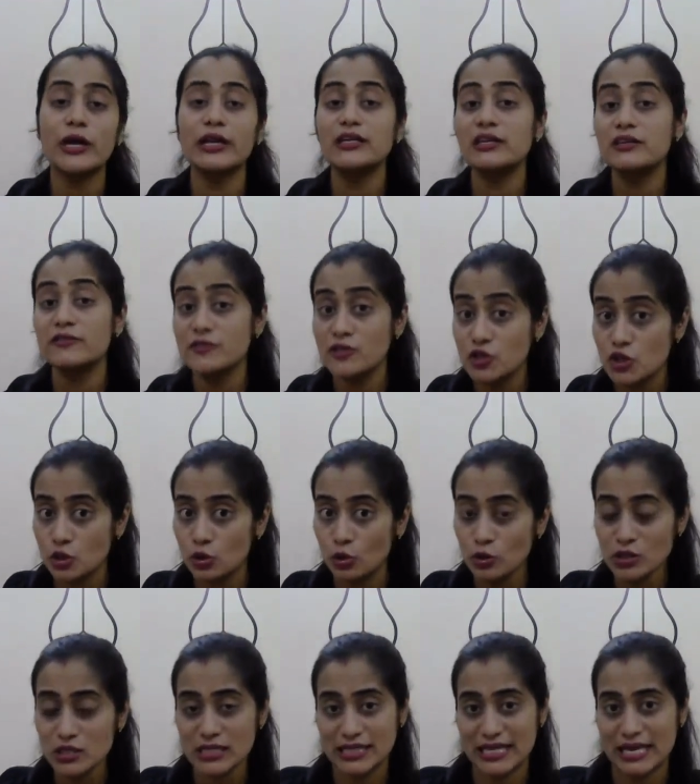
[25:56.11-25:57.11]
the revision
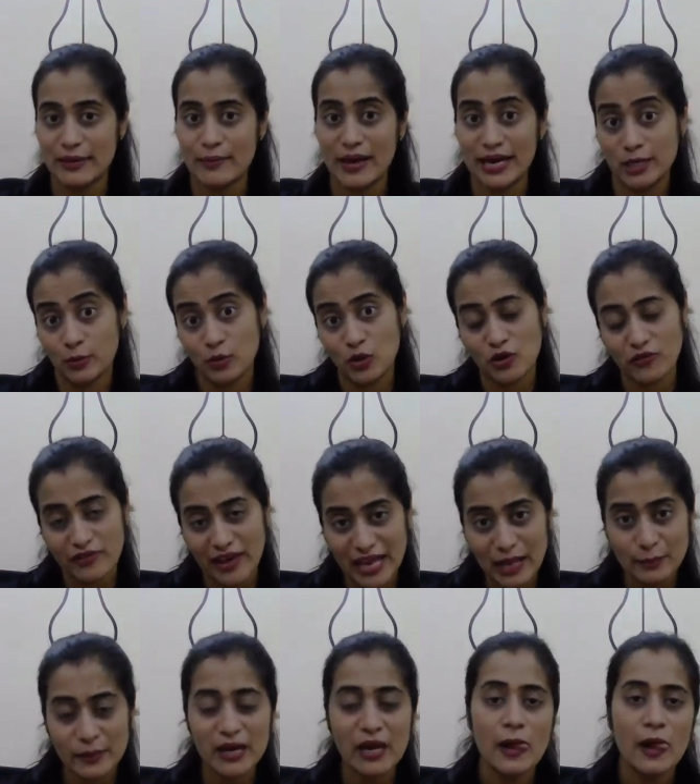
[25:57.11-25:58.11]
notes, they might be of help.